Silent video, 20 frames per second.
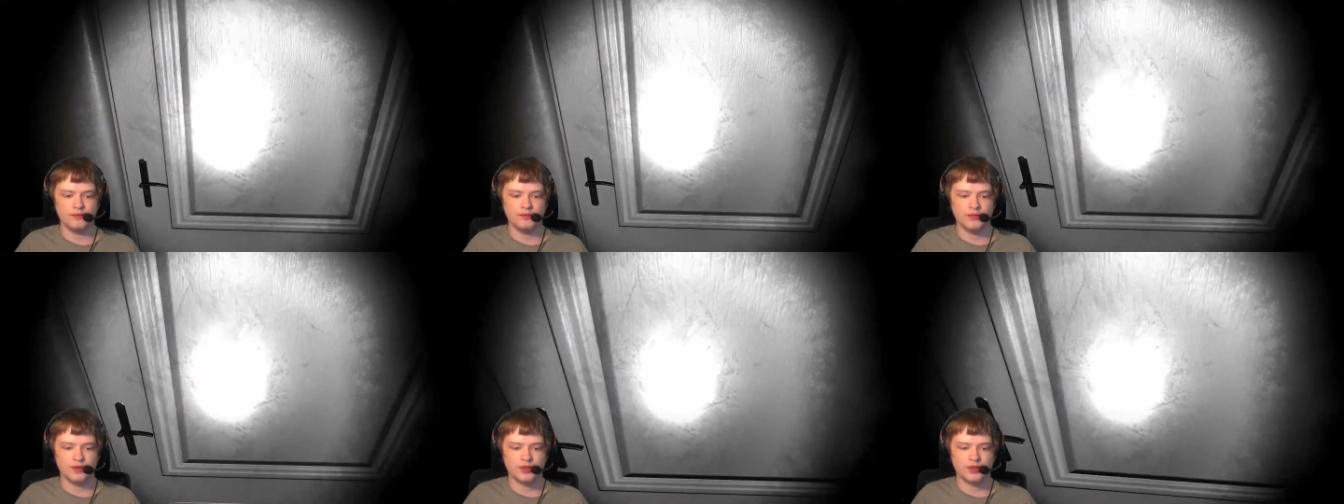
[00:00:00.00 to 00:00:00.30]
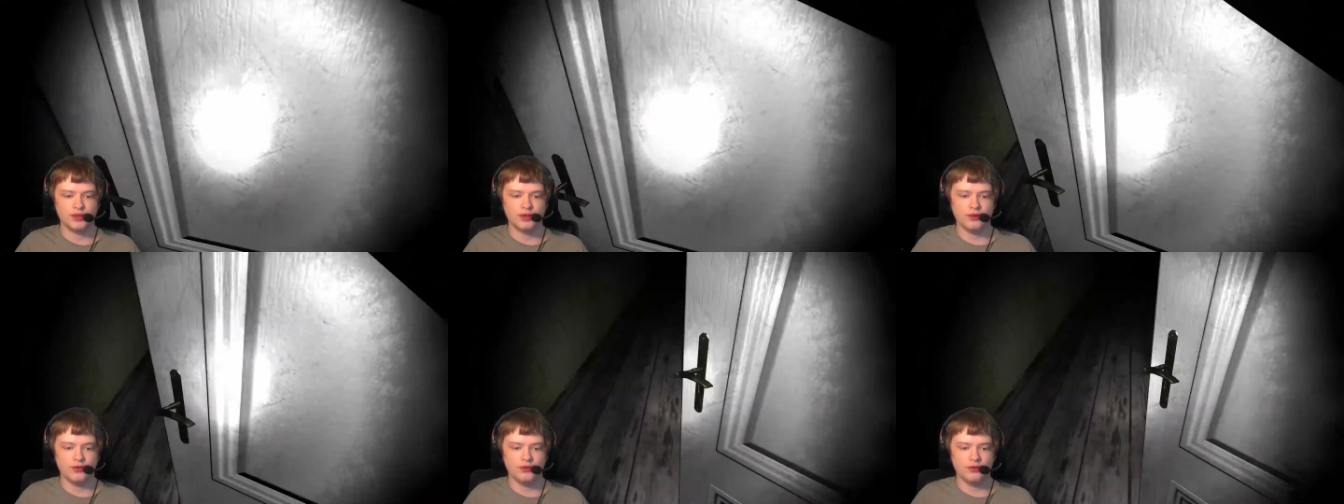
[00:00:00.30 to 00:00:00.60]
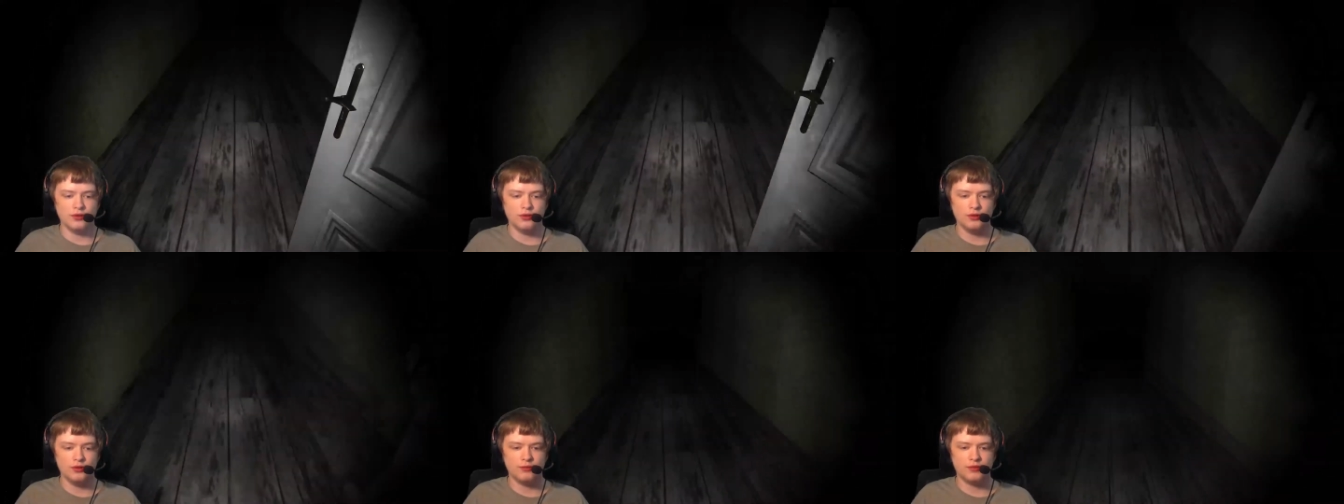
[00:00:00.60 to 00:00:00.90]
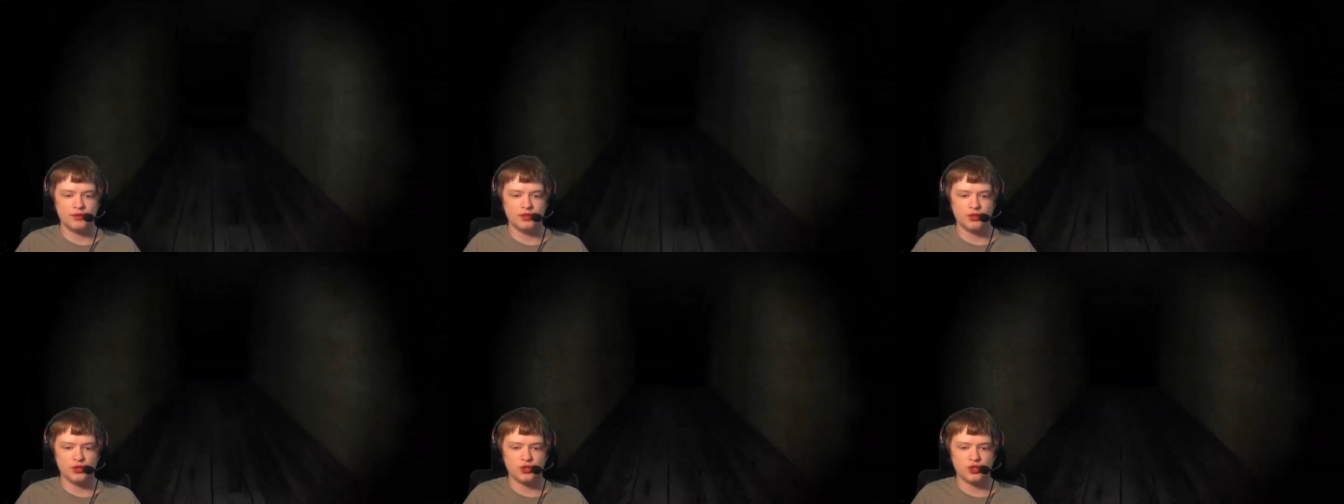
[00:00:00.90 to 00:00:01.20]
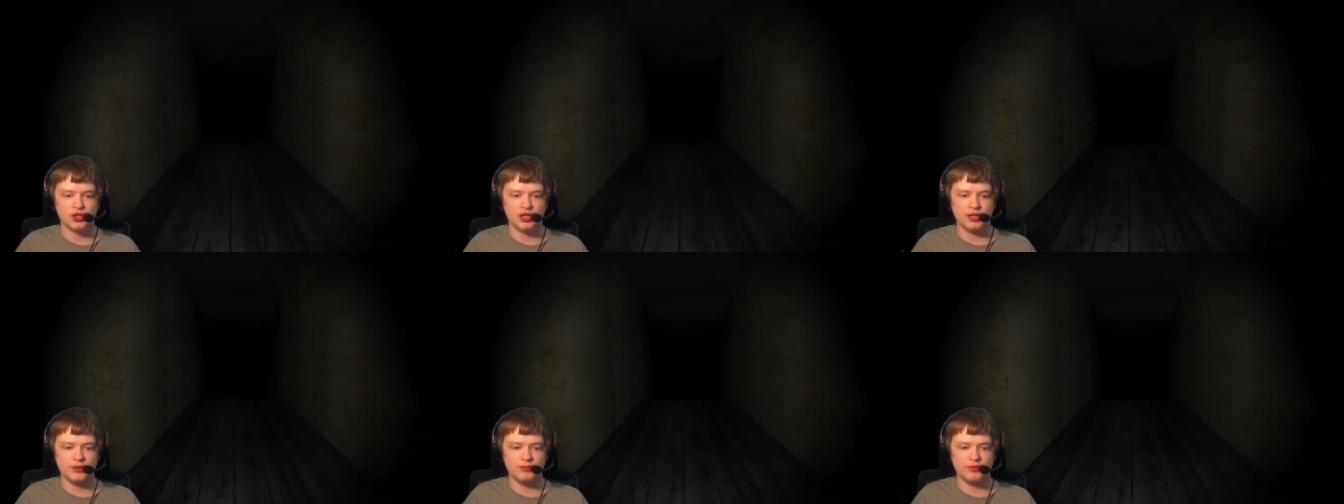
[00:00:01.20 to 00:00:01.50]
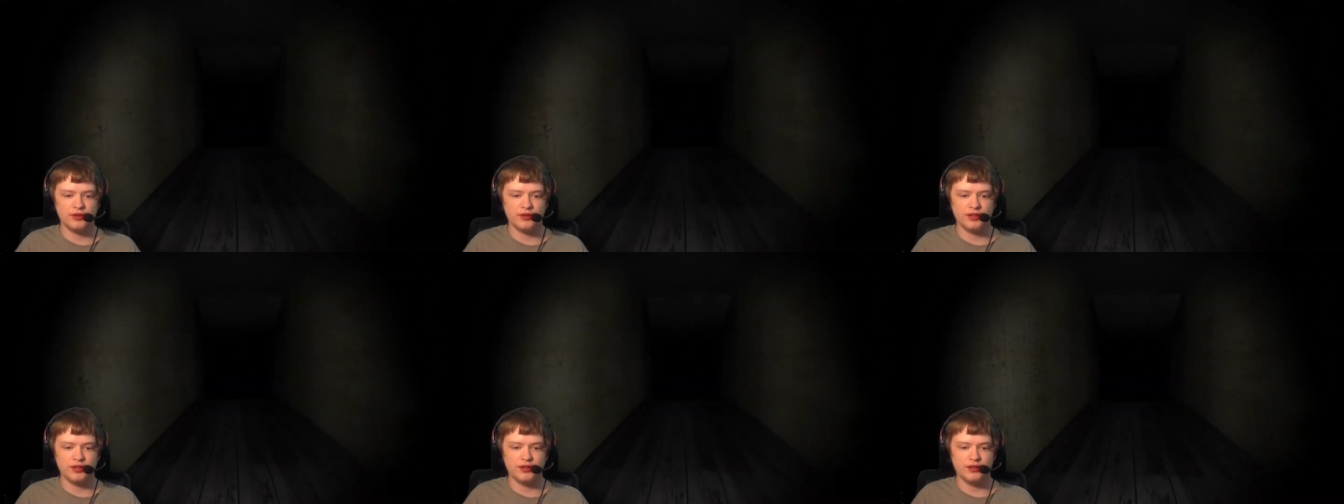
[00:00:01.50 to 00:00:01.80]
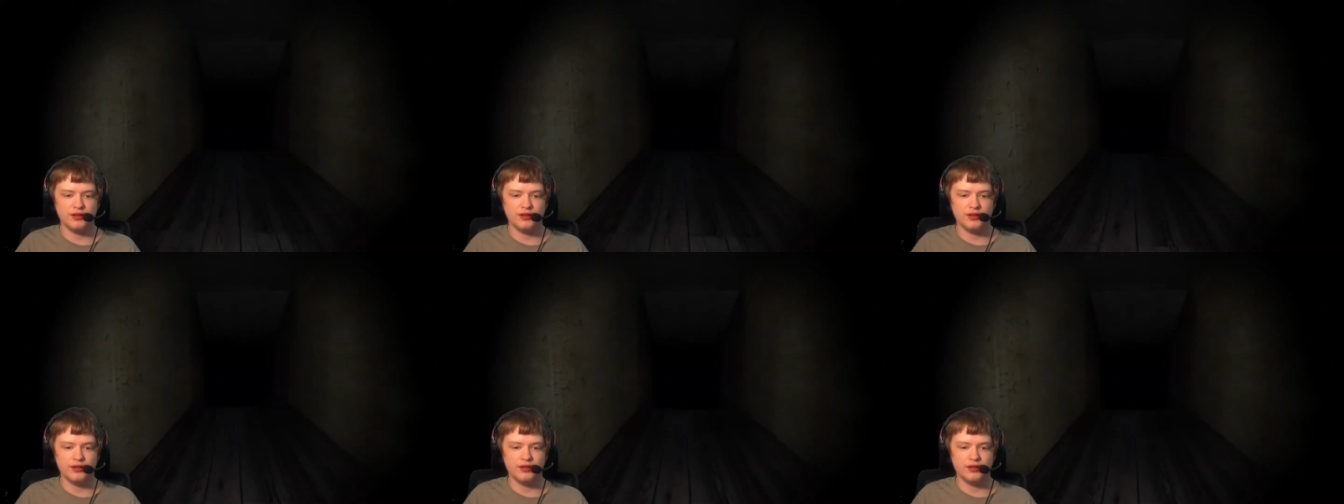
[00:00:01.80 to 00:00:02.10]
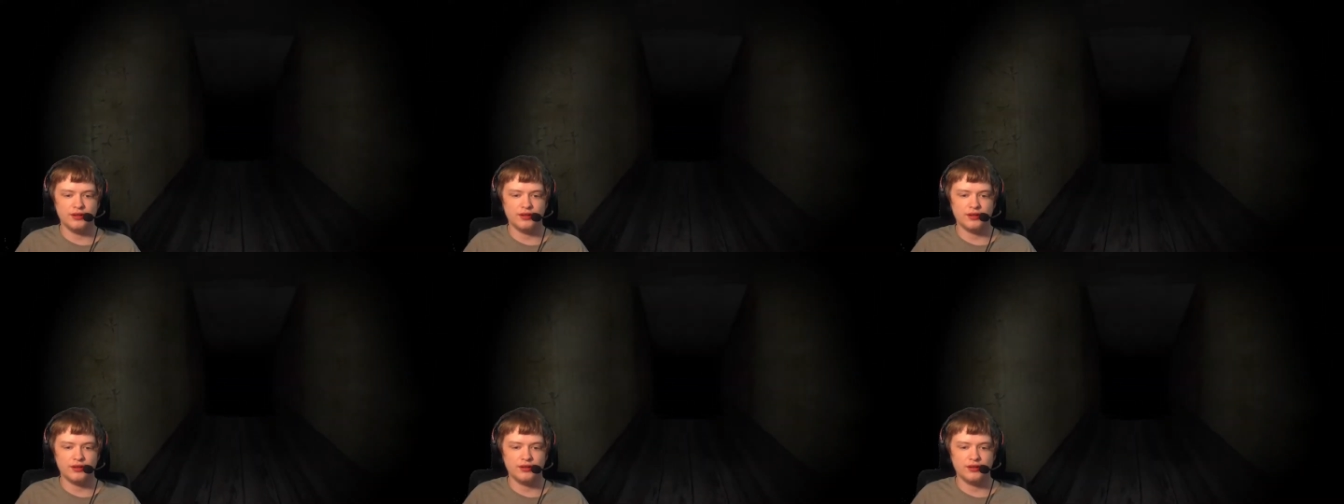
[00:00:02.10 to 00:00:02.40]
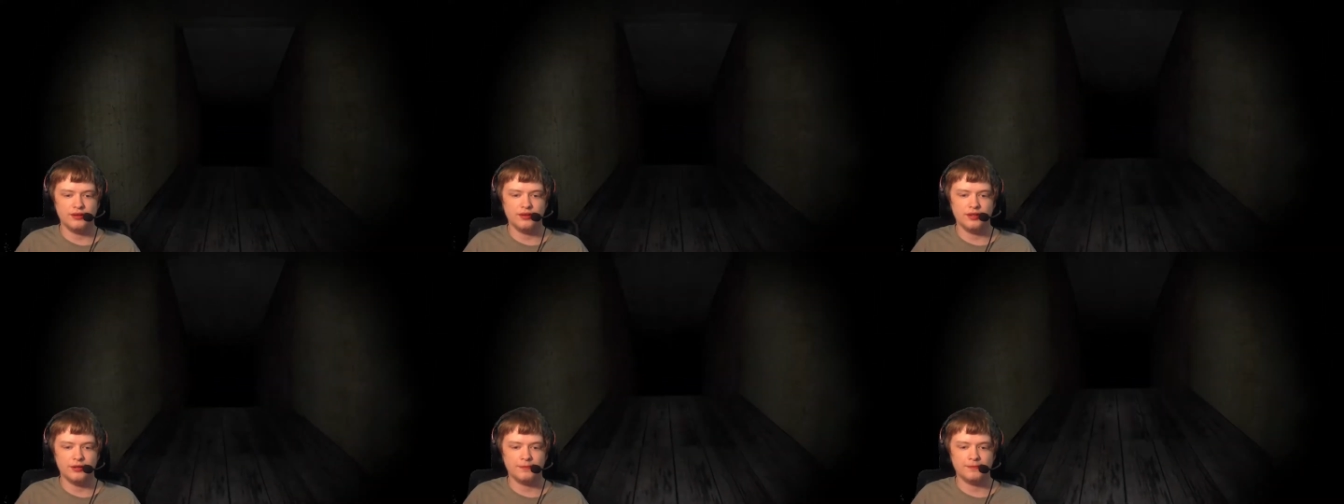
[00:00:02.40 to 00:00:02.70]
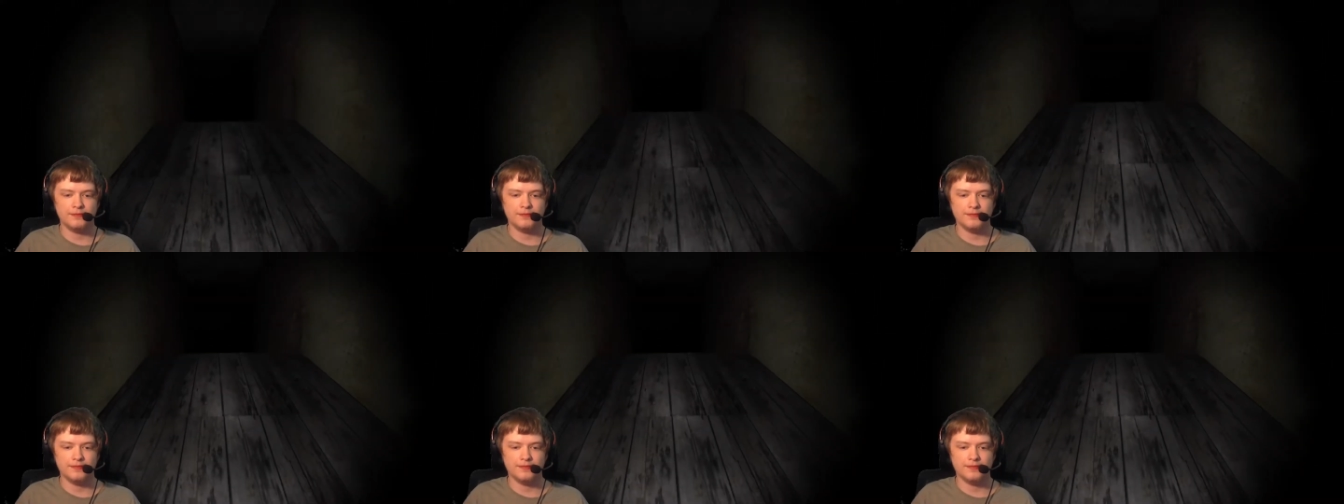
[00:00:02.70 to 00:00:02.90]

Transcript: It's gonna loop the same thing. Yep.